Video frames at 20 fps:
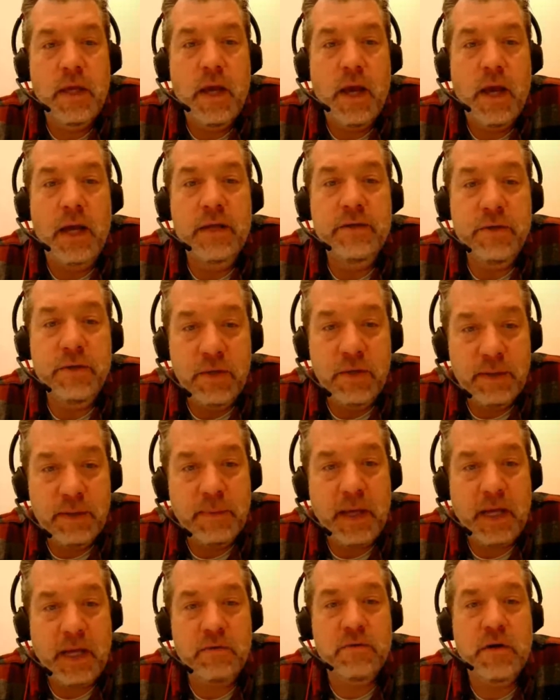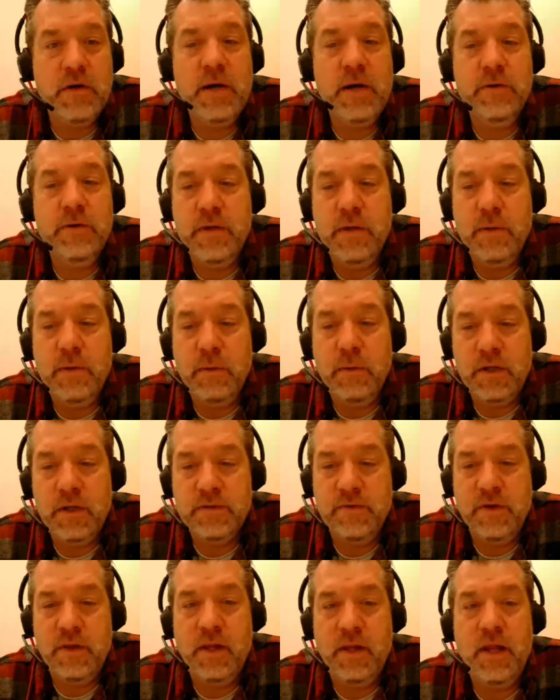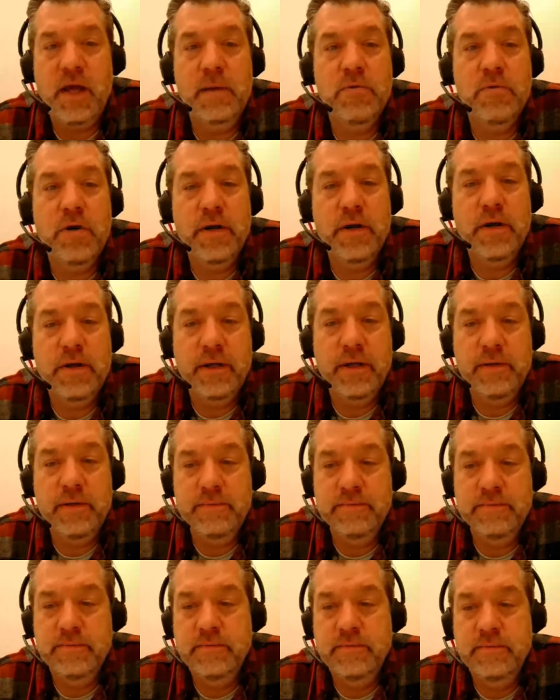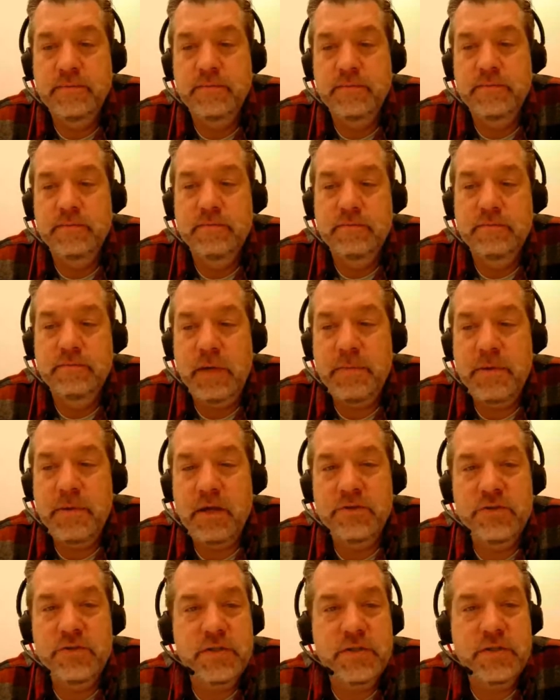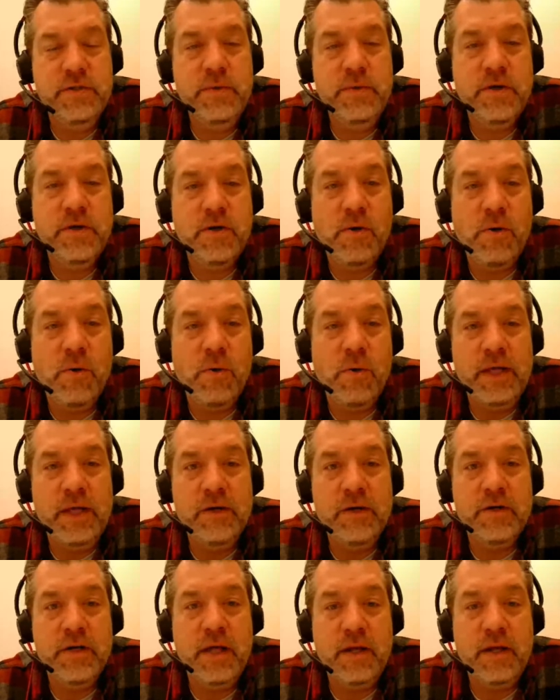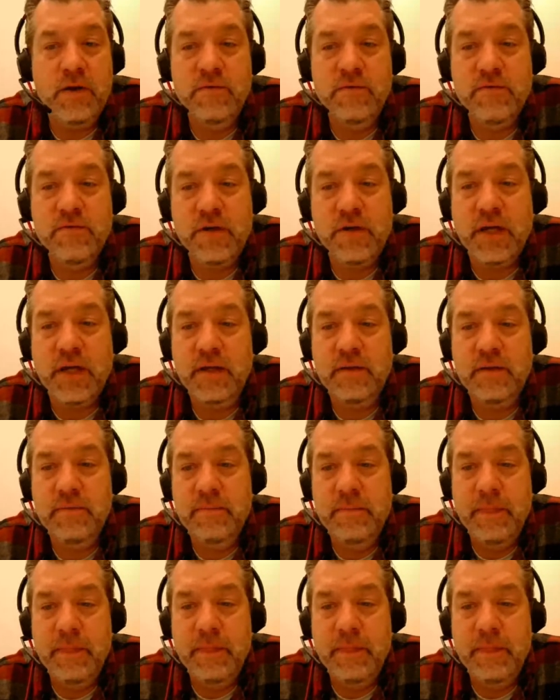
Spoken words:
I do need to make a router that works for the library. Maybe I'll just do their whole internet over again.